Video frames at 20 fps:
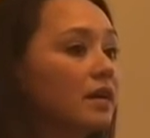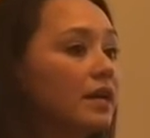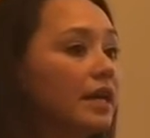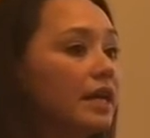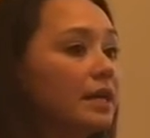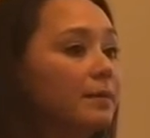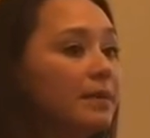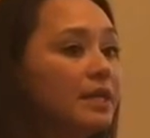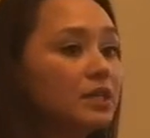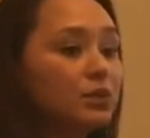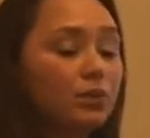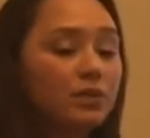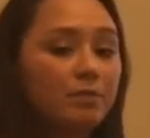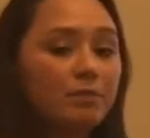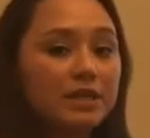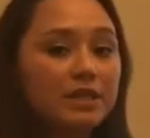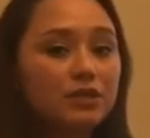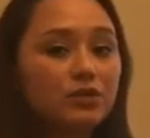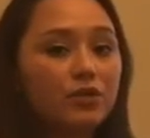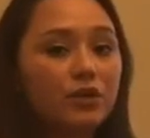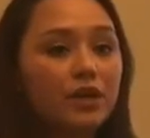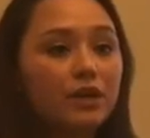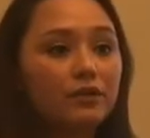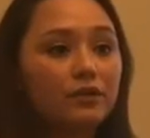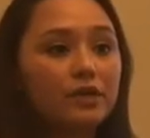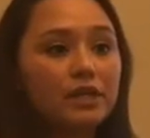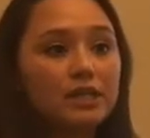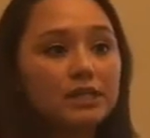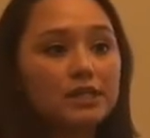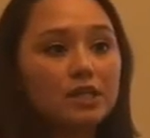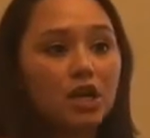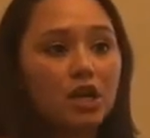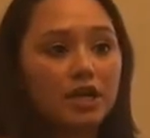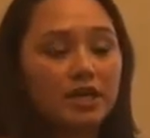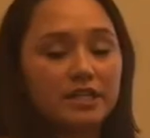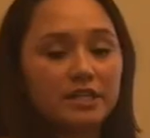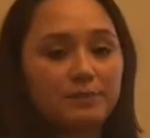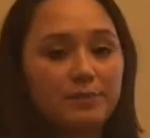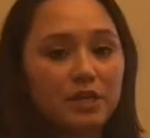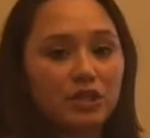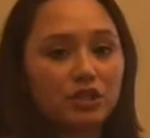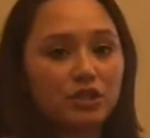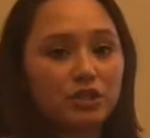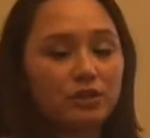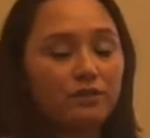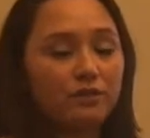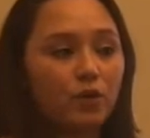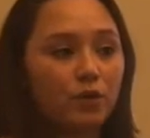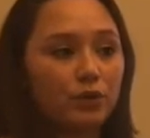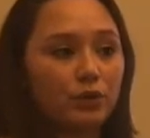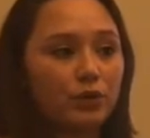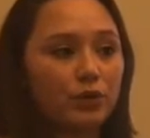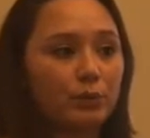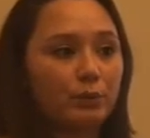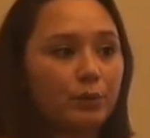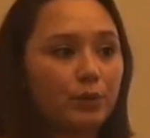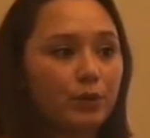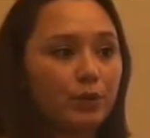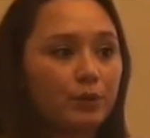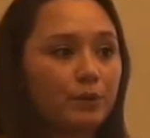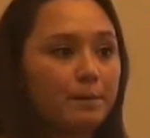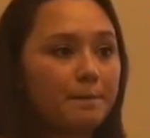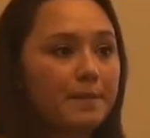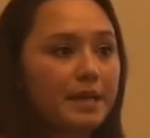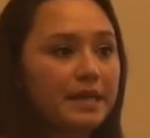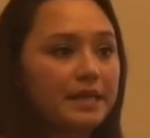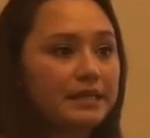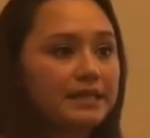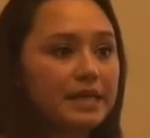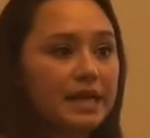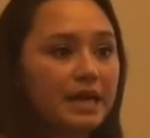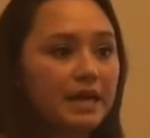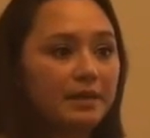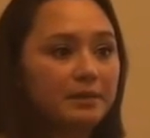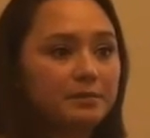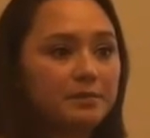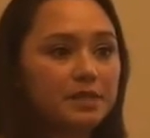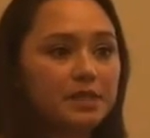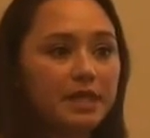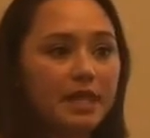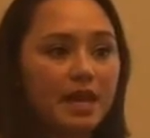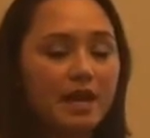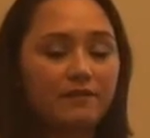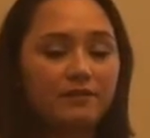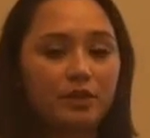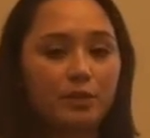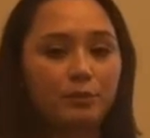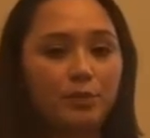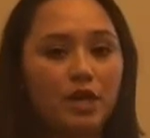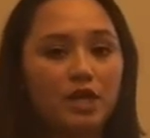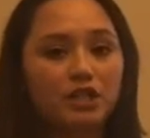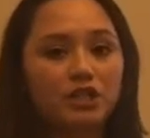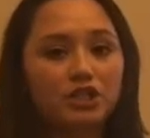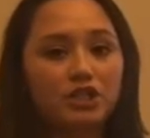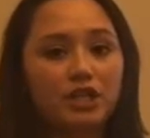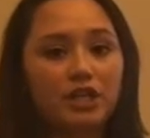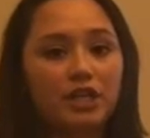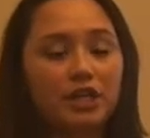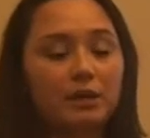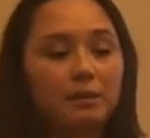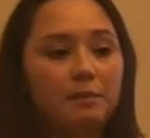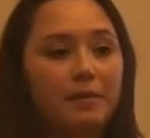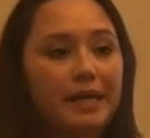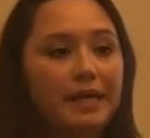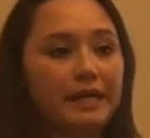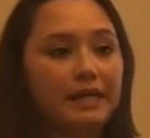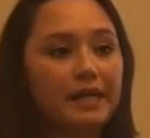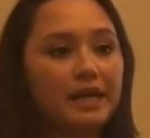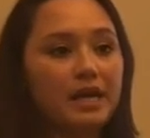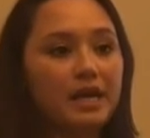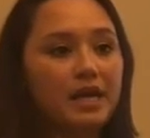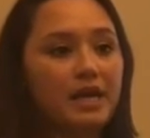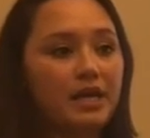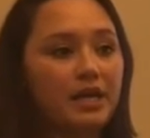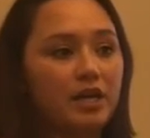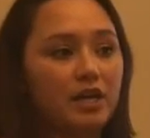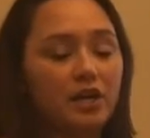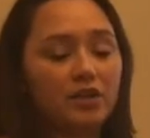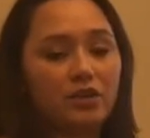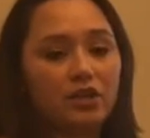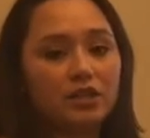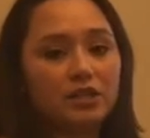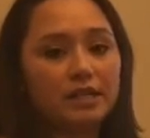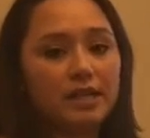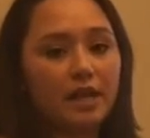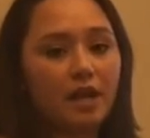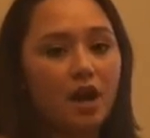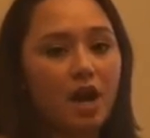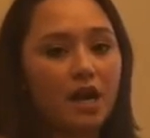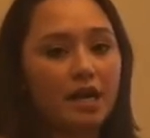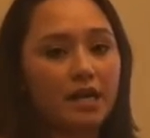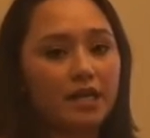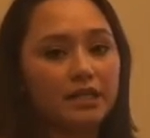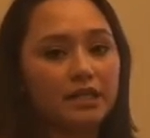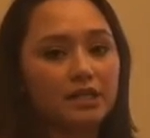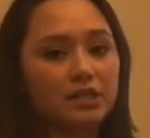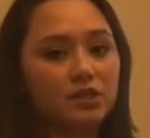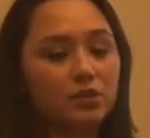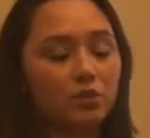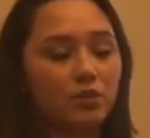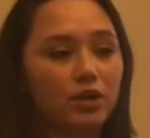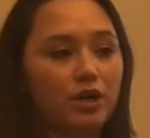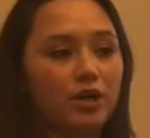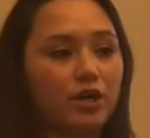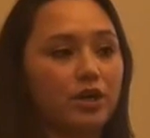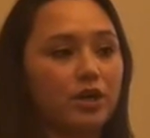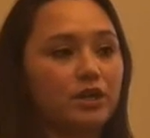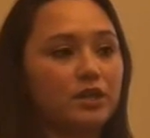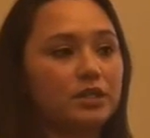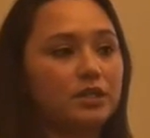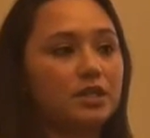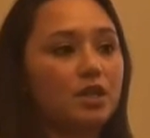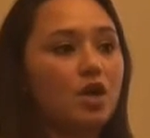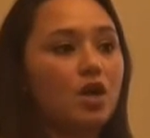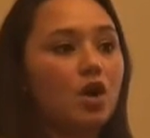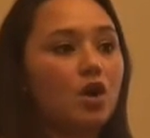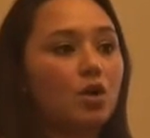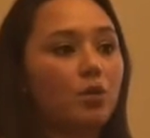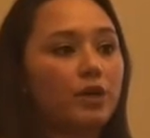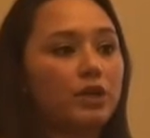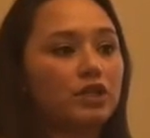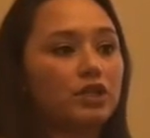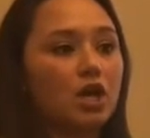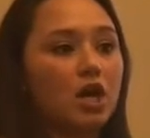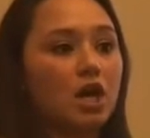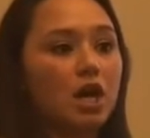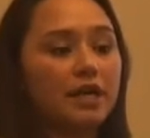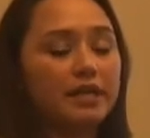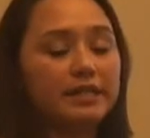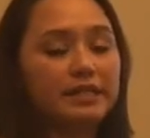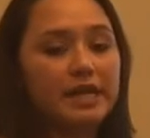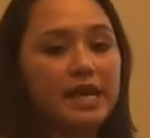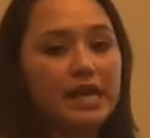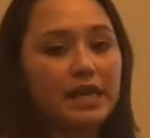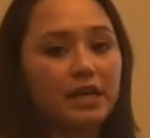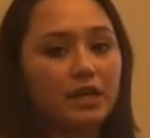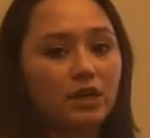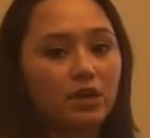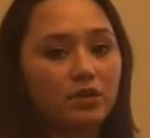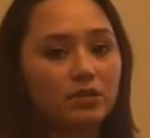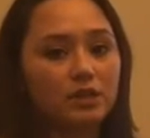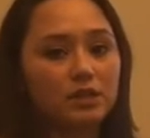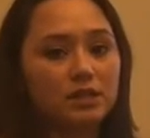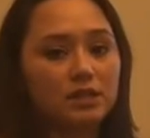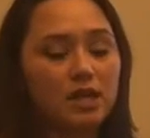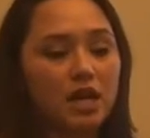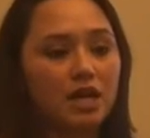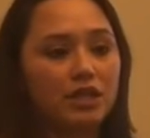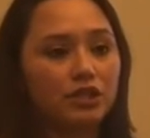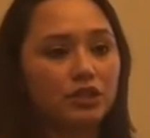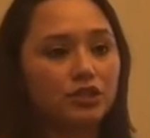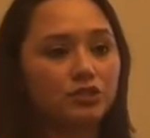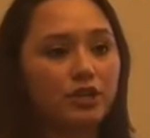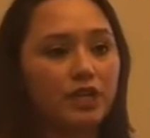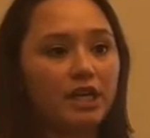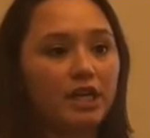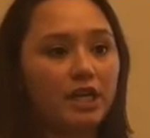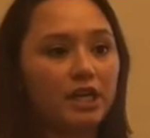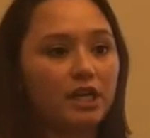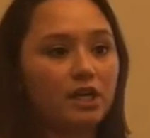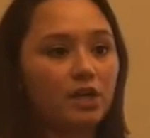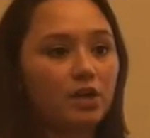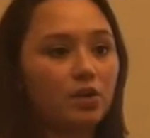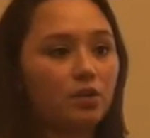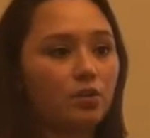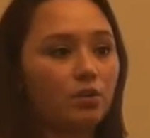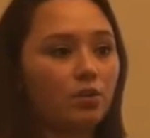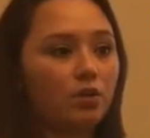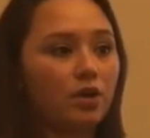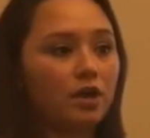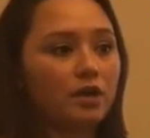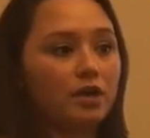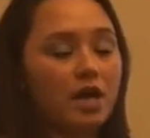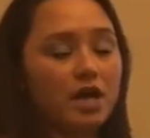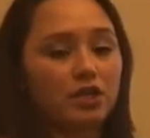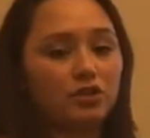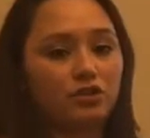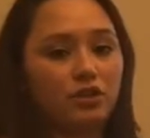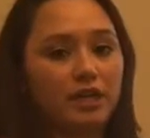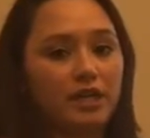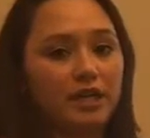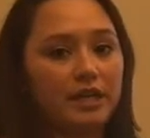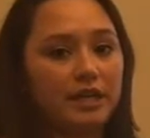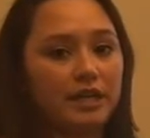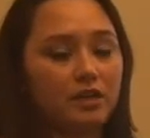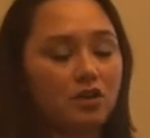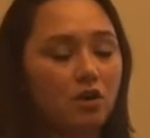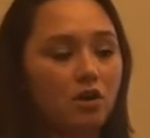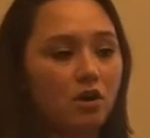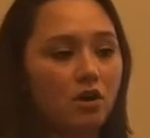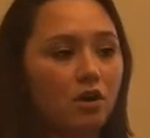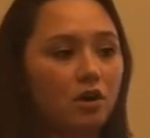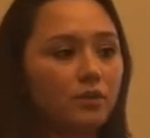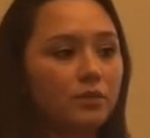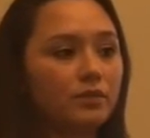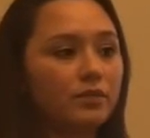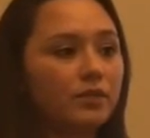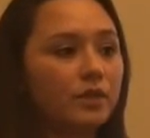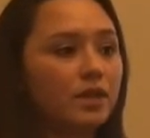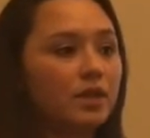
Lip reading: Inmates with mental illness are especially vulnerable. Many times they have depression, mania, and other psychotic disorders, which are undiagnosed, untreated, or not treated at all.